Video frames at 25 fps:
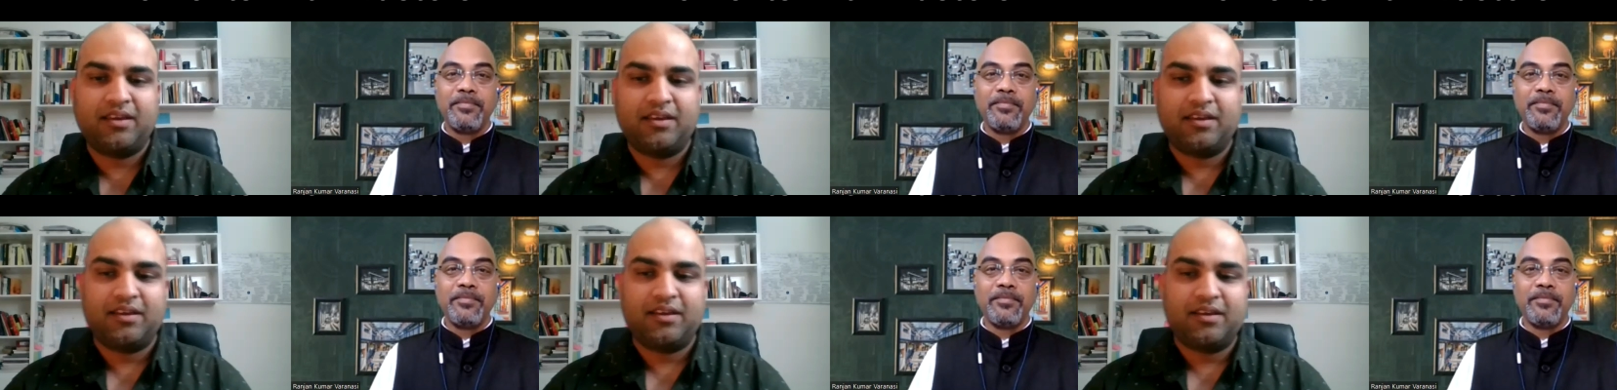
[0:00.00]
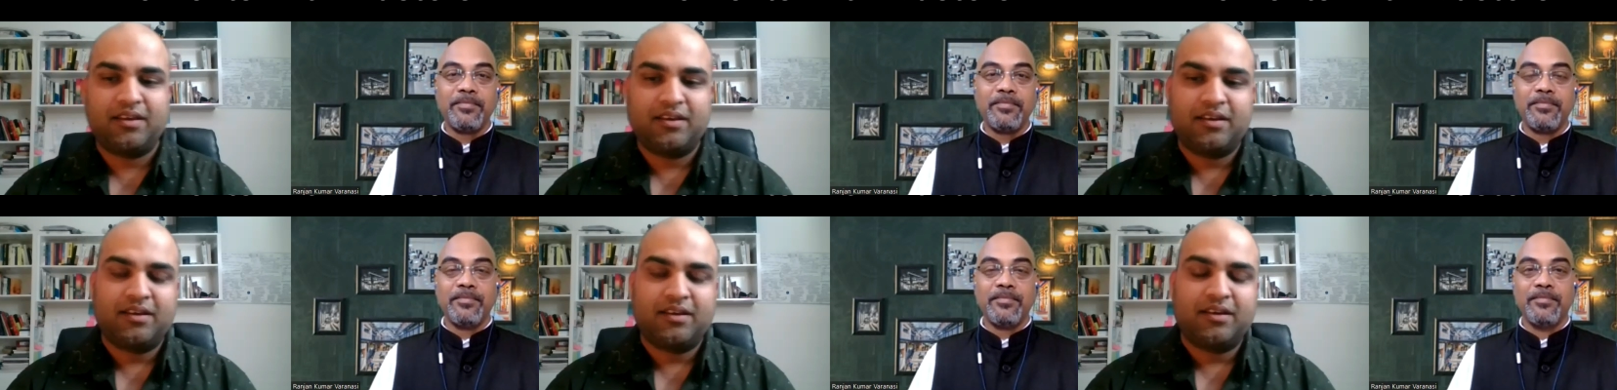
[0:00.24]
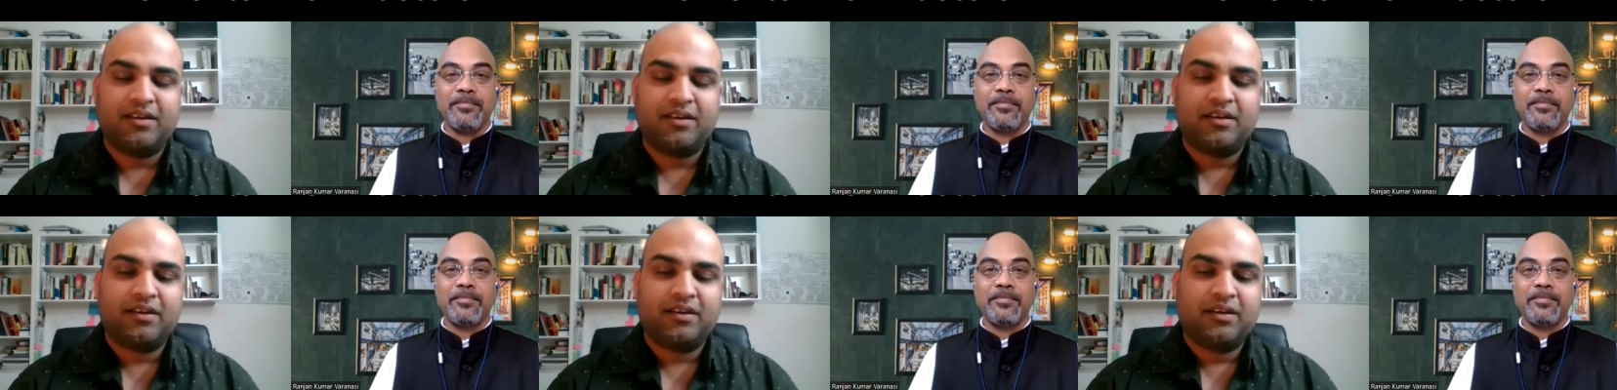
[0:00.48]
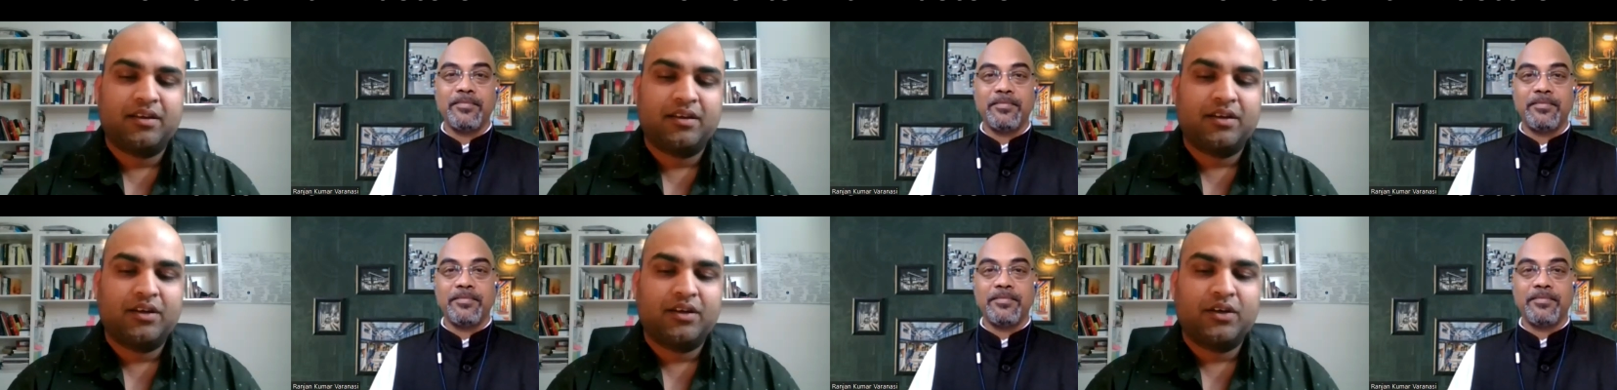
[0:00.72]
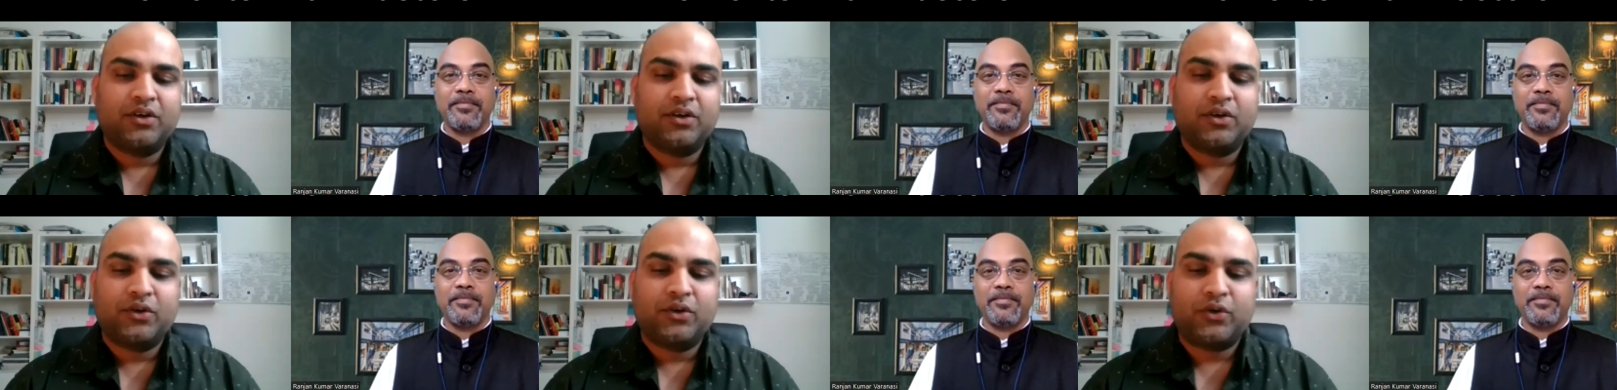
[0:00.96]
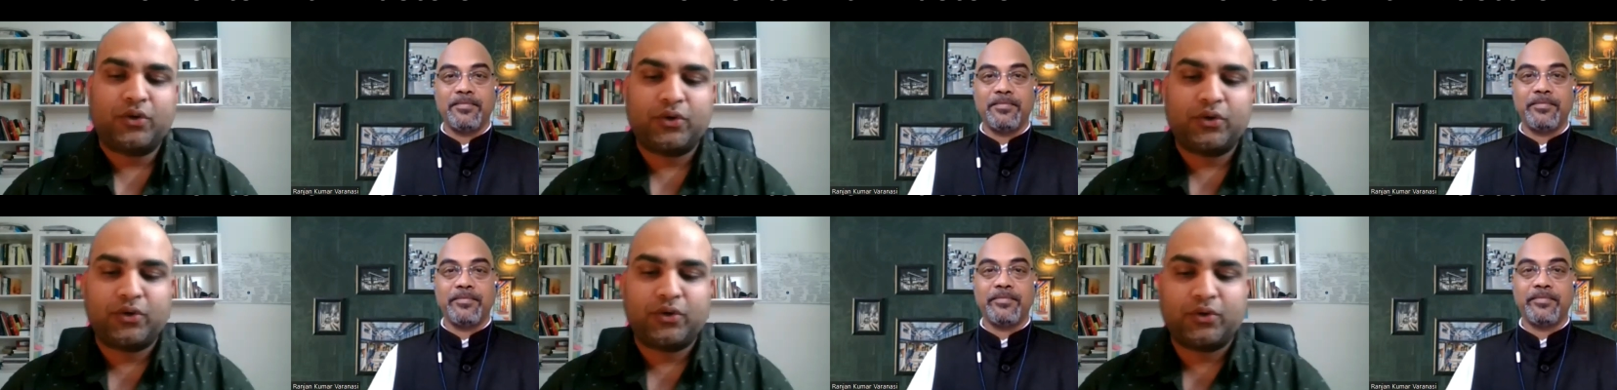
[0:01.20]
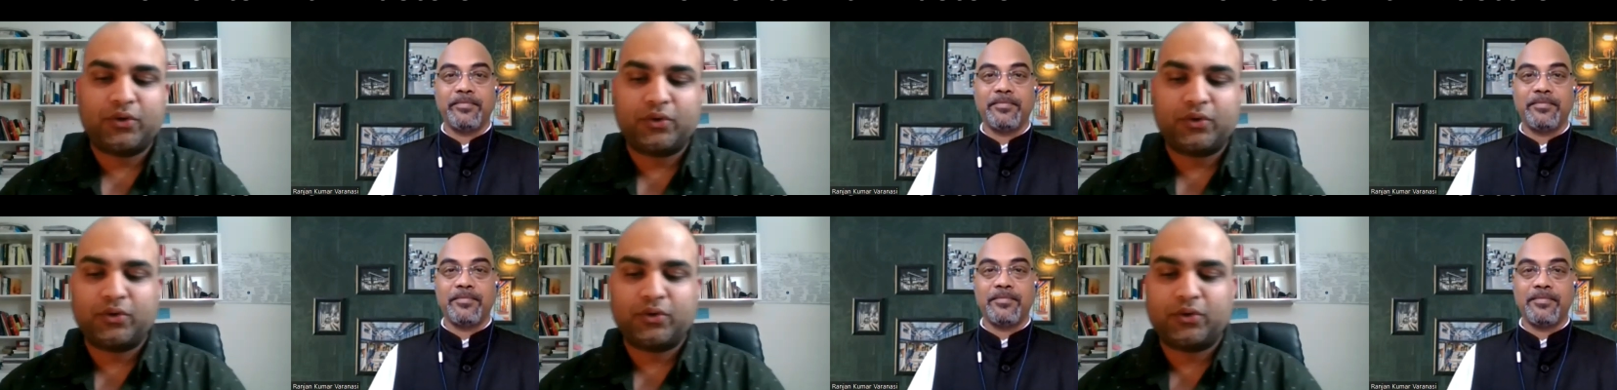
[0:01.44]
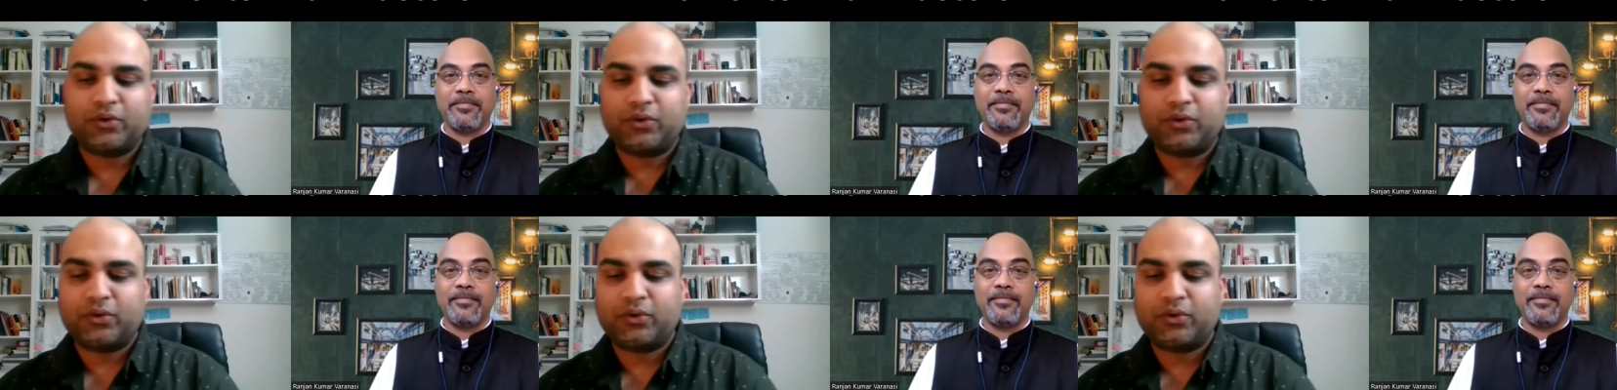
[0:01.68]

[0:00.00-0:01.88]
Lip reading: Nobody speaks.